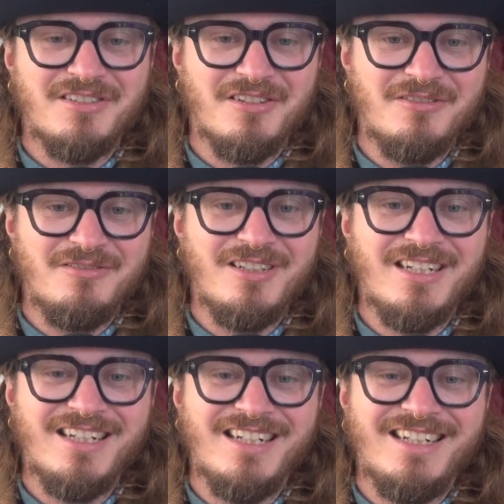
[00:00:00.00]
So
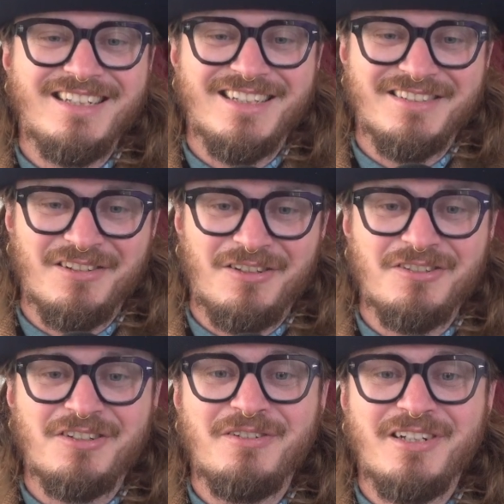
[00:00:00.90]
there's a
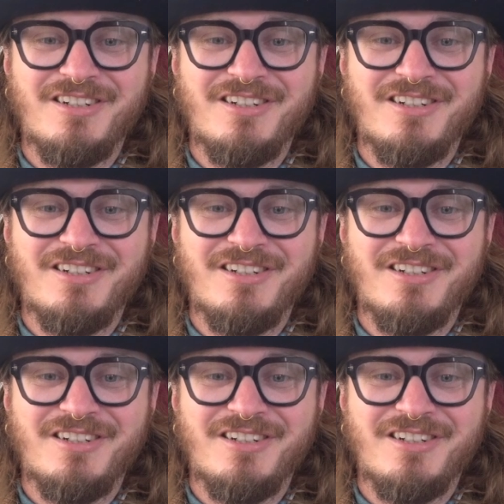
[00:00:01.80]
lot going